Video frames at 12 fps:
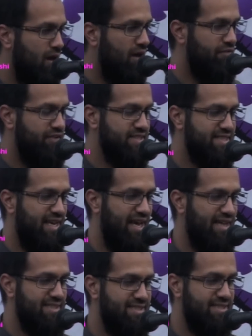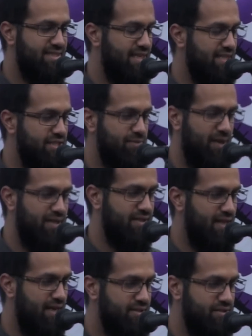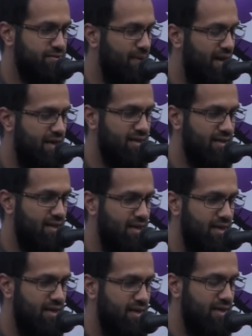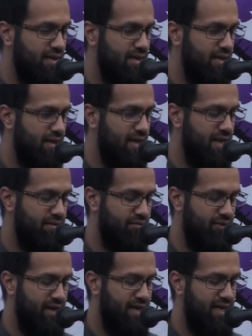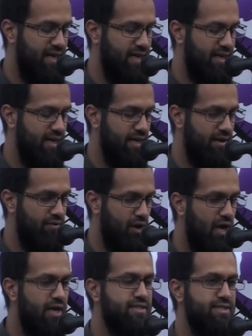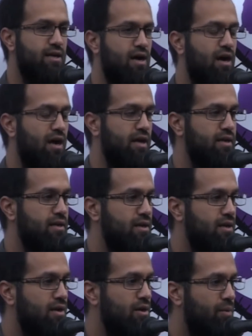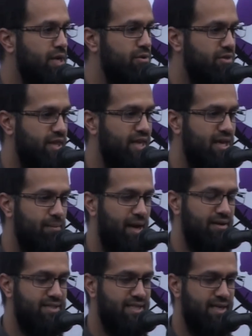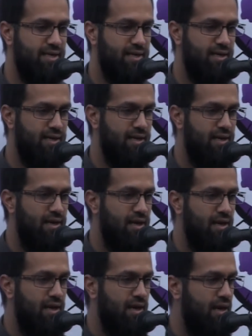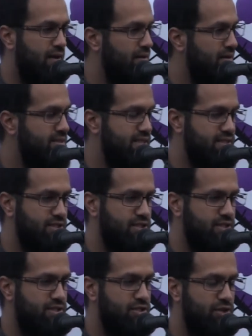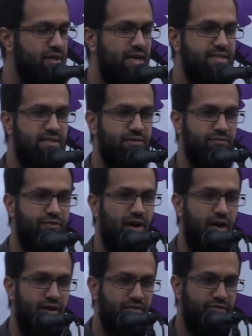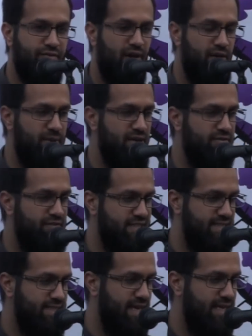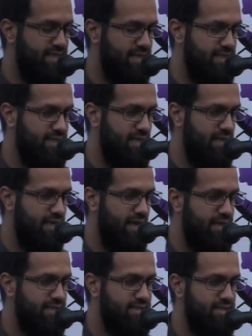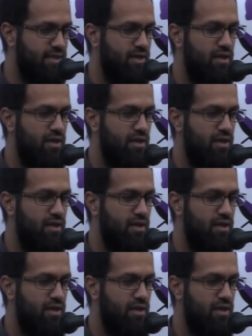Aafia's case is one that, subhanAllah, it really hurts the heart when you think about it. Since 2005, I've been investigating into her case,